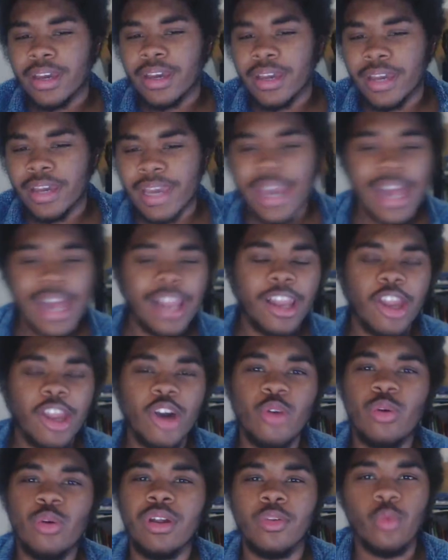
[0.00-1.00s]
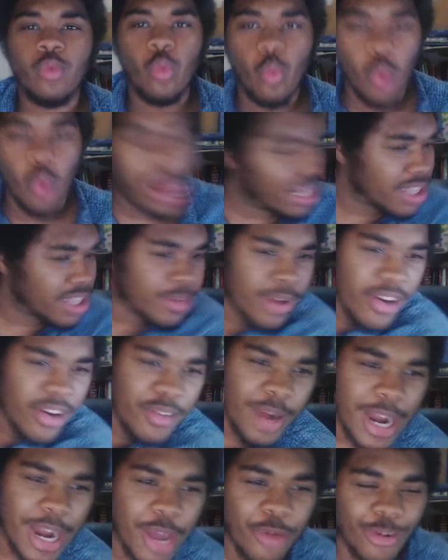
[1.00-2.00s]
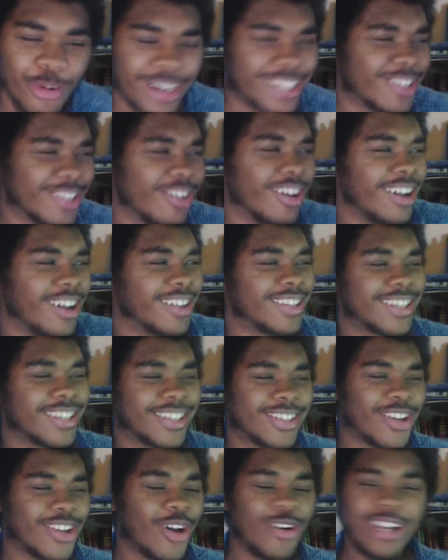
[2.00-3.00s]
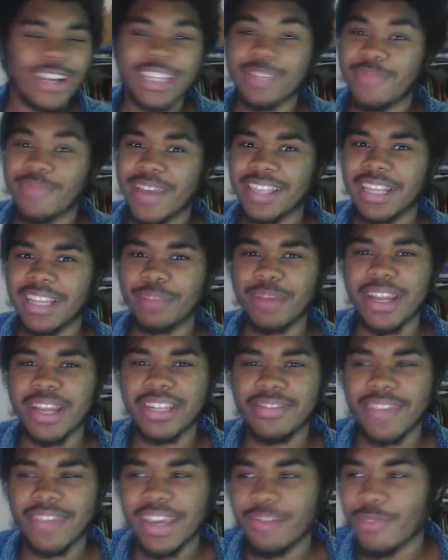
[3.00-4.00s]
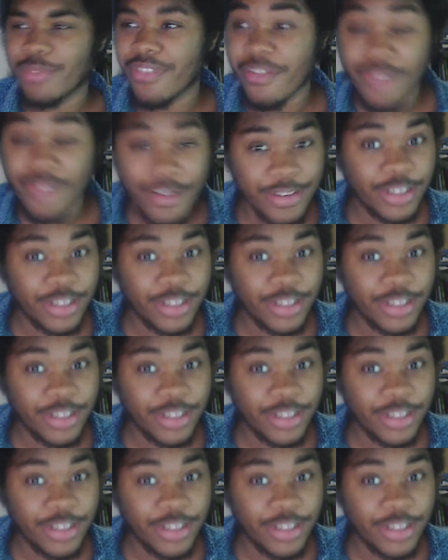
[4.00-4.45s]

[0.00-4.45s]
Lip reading: Hello and welcome everybody, what is going on? So this is MiaSanMiaTV with a very